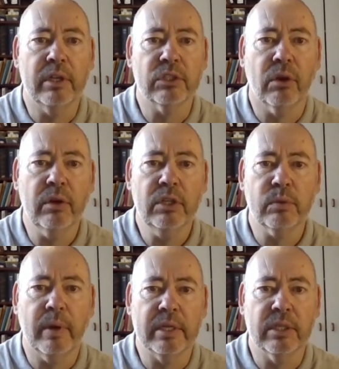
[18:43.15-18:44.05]
is on his
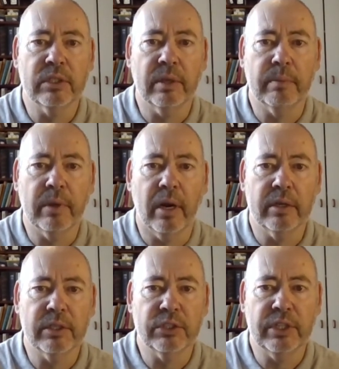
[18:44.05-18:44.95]
way to Timnah
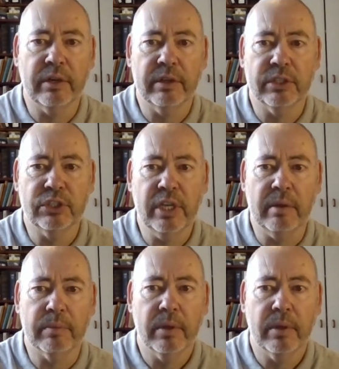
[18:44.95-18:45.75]
to shear his sheep,